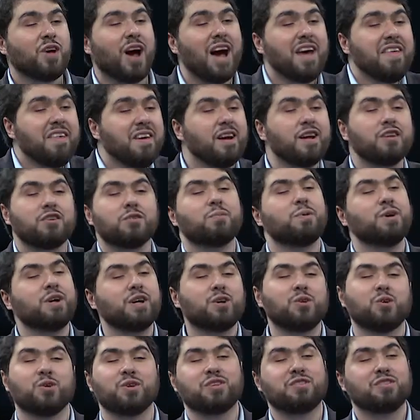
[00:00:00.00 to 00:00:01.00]
I think that's a pretty
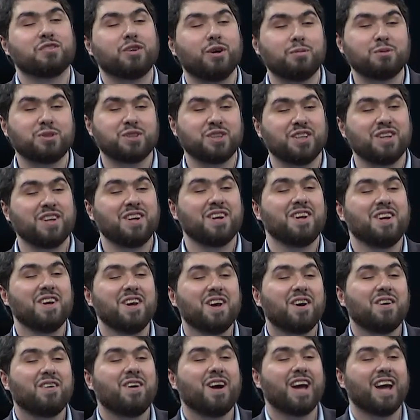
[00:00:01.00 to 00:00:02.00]
cool description,
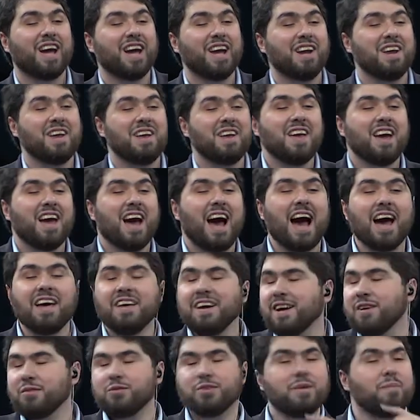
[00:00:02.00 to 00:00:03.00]
right? I
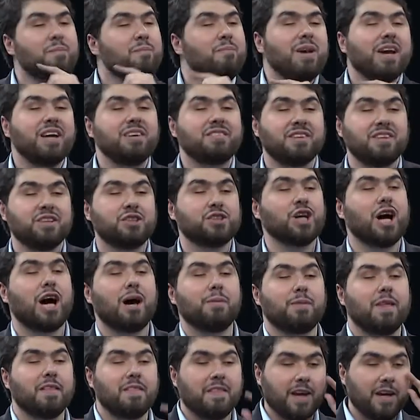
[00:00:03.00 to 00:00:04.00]
think that was an amazing
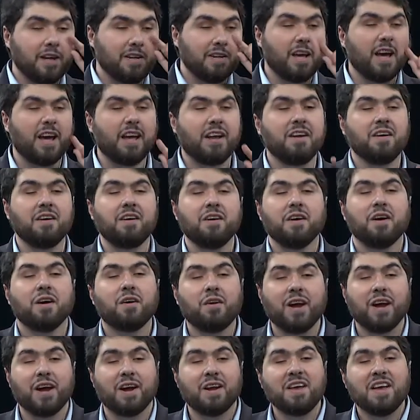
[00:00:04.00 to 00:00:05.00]
job that they did,
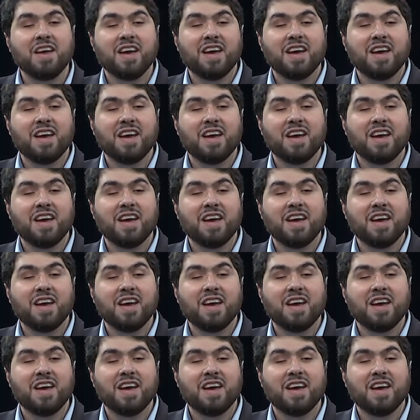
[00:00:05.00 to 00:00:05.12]
right?